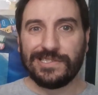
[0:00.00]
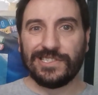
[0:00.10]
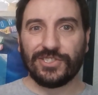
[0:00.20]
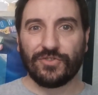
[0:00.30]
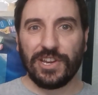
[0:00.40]
is
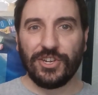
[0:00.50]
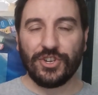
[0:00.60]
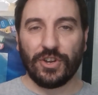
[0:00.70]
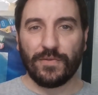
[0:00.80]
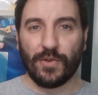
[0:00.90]
a
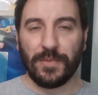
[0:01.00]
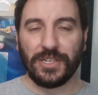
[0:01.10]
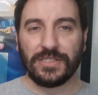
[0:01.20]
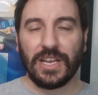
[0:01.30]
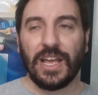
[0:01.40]
screenshot from
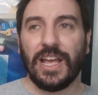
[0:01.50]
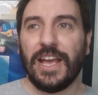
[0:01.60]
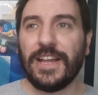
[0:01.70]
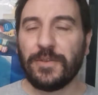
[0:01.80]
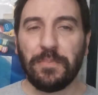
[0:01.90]
it,
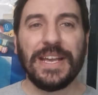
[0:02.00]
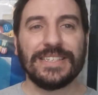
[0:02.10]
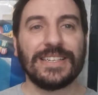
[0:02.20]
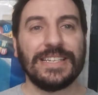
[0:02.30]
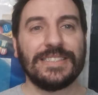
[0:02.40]
and it
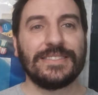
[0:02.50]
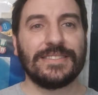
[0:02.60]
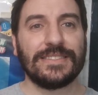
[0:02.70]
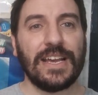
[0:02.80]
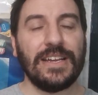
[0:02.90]
basically
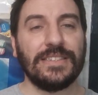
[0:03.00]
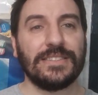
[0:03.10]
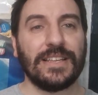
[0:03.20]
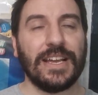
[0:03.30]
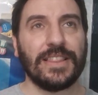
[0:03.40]

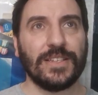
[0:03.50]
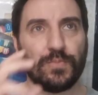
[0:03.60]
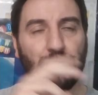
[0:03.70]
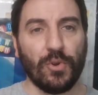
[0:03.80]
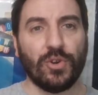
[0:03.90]
says like this
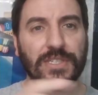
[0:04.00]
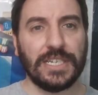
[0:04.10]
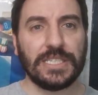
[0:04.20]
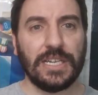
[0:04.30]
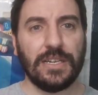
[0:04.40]
bloke
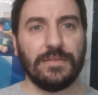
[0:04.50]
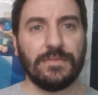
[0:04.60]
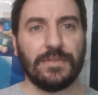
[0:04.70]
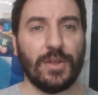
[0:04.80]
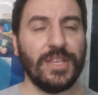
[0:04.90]
takes a
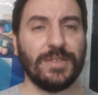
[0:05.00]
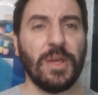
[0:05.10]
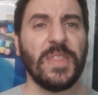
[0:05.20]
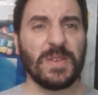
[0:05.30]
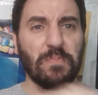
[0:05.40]

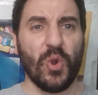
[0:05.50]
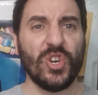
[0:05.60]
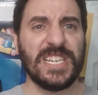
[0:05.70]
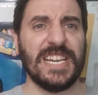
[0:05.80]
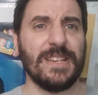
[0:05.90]

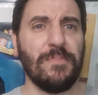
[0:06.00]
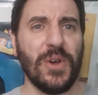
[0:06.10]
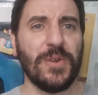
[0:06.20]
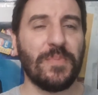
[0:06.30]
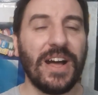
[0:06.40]

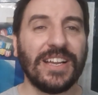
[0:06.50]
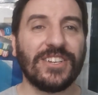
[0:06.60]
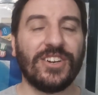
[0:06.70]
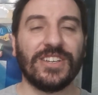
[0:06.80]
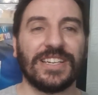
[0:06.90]
bird back.
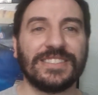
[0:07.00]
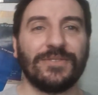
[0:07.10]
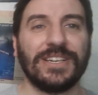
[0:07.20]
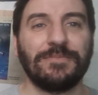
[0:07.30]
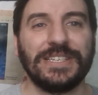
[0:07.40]
God, I
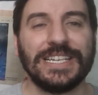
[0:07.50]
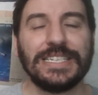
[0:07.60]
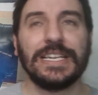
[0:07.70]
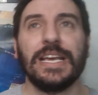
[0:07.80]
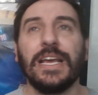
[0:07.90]
sound like me
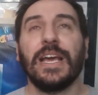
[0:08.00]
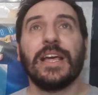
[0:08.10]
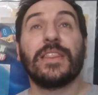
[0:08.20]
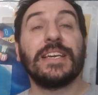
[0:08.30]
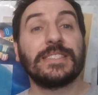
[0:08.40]
dad.
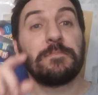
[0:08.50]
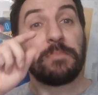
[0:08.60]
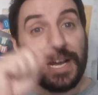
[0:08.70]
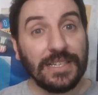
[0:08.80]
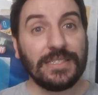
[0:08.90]
This
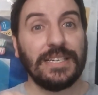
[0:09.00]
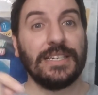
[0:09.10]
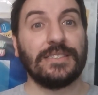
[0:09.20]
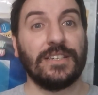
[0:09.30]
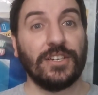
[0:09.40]
man
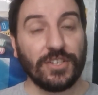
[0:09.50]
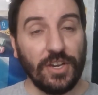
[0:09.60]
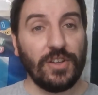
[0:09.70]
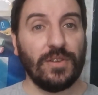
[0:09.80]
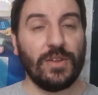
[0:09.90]
takes
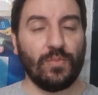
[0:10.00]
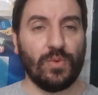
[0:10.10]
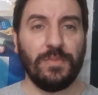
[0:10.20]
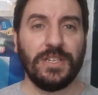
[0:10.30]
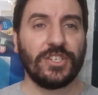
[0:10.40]

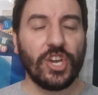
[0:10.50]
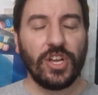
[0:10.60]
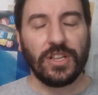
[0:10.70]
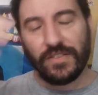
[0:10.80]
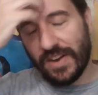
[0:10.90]

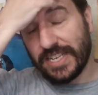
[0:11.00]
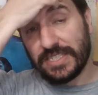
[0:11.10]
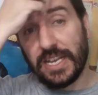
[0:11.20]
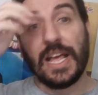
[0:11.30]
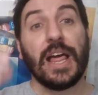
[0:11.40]
right.
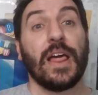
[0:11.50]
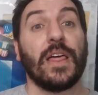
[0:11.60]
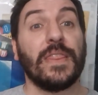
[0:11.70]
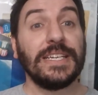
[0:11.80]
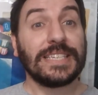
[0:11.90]

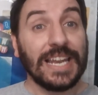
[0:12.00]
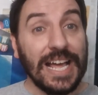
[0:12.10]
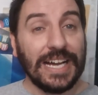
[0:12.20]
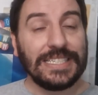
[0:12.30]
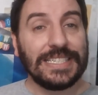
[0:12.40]
This
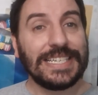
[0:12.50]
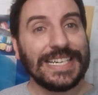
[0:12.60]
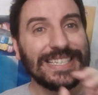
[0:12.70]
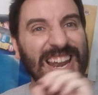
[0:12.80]
lad takes a